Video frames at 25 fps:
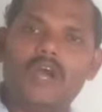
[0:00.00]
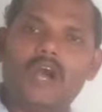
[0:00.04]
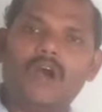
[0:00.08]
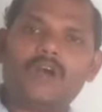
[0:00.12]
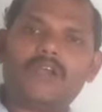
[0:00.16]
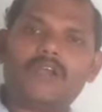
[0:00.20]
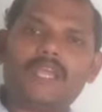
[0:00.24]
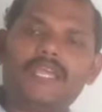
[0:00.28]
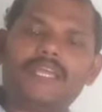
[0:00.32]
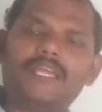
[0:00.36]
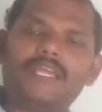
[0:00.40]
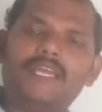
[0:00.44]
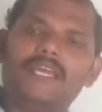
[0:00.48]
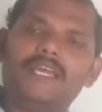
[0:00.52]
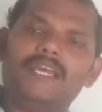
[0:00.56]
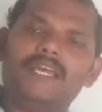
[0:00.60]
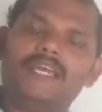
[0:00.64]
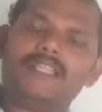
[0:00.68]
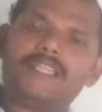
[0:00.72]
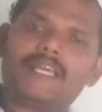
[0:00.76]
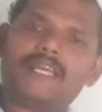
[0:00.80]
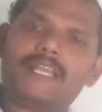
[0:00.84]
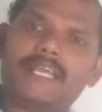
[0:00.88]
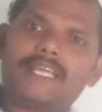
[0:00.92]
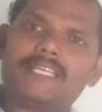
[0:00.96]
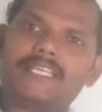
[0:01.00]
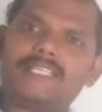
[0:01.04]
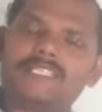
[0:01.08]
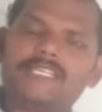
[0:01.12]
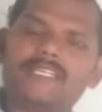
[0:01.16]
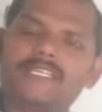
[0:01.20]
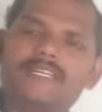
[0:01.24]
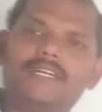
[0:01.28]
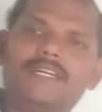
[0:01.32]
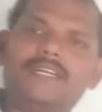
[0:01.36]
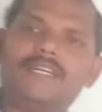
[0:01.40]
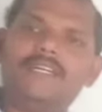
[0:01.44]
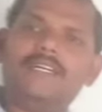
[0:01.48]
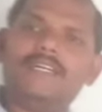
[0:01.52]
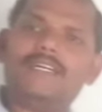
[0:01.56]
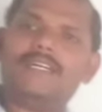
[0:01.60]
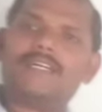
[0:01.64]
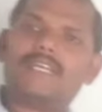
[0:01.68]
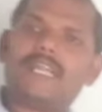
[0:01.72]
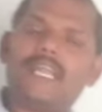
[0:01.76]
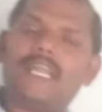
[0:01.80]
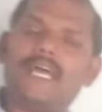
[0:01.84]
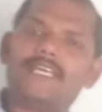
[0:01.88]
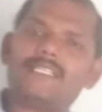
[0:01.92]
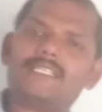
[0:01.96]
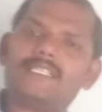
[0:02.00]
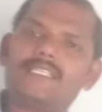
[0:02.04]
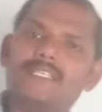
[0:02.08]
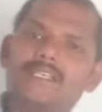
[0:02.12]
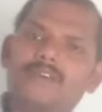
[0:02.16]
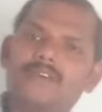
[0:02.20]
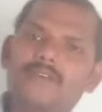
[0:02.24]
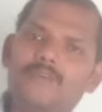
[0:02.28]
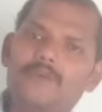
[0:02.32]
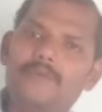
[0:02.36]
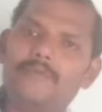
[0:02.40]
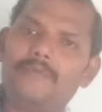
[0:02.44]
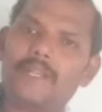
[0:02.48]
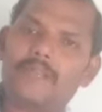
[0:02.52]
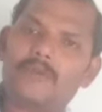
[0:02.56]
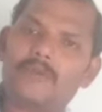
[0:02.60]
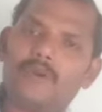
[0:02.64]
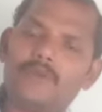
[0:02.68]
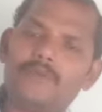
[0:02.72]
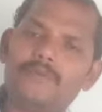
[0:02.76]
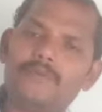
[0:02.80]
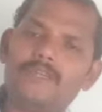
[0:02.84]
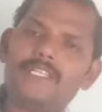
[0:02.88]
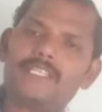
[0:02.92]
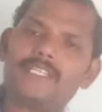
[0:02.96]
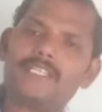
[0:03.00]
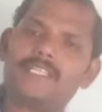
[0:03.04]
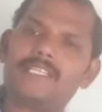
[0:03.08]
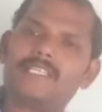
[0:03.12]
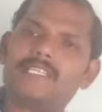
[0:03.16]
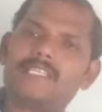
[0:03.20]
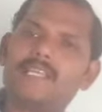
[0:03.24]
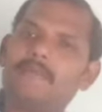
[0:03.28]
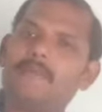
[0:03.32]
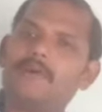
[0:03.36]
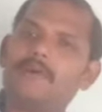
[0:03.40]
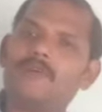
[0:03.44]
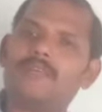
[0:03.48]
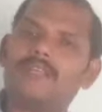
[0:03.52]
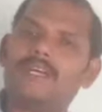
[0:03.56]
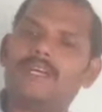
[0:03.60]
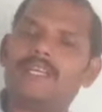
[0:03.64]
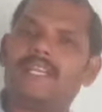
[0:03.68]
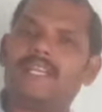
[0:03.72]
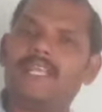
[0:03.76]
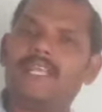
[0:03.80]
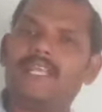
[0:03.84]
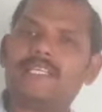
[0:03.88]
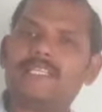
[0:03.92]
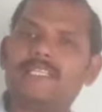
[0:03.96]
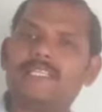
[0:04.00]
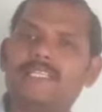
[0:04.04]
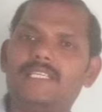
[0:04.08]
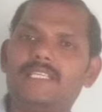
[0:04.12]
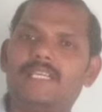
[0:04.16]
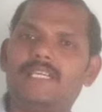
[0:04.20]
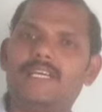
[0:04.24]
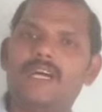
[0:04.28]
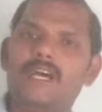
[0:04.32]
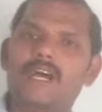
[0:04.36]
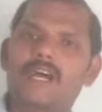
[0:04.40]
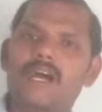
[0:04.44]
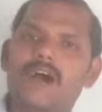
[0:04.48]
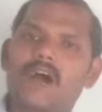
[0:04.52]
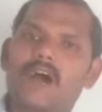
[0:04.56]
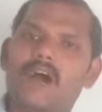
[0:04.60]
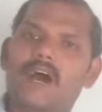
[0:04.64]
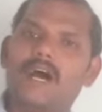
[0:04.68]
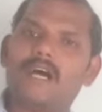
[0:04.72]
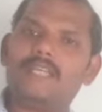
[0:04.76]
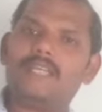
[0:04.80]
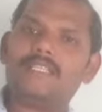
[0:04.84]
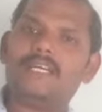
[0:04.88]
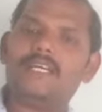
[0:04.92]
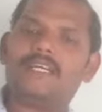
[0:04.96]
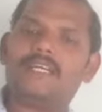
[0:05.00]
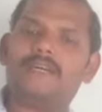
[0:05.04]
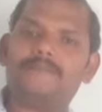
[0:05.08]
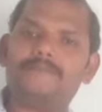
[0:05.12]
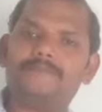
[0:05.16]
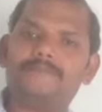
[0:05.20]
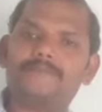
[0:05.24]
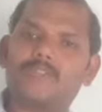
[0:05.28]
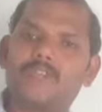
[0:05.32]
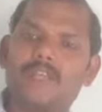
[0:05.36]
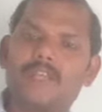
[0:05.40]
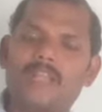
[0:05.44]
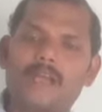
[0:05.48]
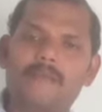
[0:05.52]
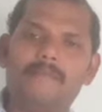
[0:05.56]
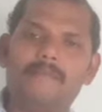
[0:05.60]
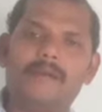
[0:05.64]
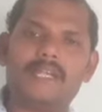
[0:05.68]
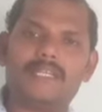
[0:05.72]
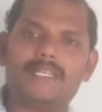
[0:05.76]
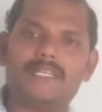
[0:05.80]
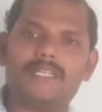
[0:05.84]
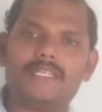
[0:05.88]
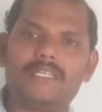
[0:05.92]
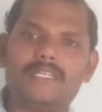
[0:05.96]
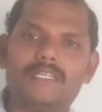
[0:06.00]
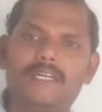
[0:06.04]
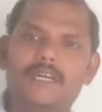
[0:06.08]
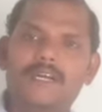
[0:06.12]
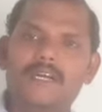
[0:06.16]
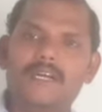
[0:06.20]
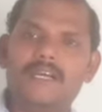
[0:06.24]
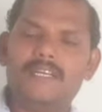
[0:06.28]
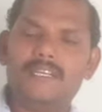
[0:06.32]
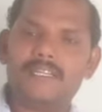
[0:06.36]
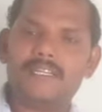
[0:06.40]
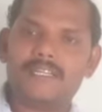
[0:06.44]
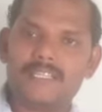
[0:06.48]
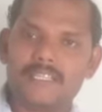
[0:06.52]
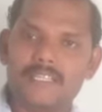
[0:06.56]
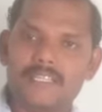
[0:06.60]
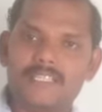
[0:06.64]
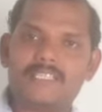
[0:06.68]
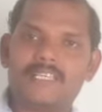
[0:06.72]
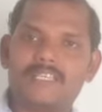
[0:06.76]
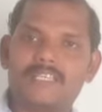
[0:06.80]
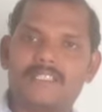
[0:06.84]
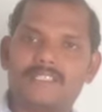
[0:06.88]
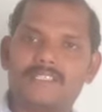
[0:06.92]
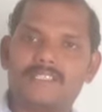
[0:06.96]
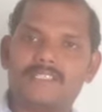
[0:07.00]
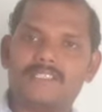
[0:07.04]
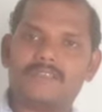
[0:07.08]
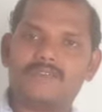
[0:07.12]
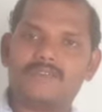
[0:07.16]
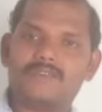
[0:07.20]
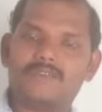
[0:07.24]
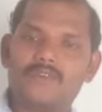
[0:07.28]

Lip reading: Okay, in the next class we will go to discuss about the next other climatic regions.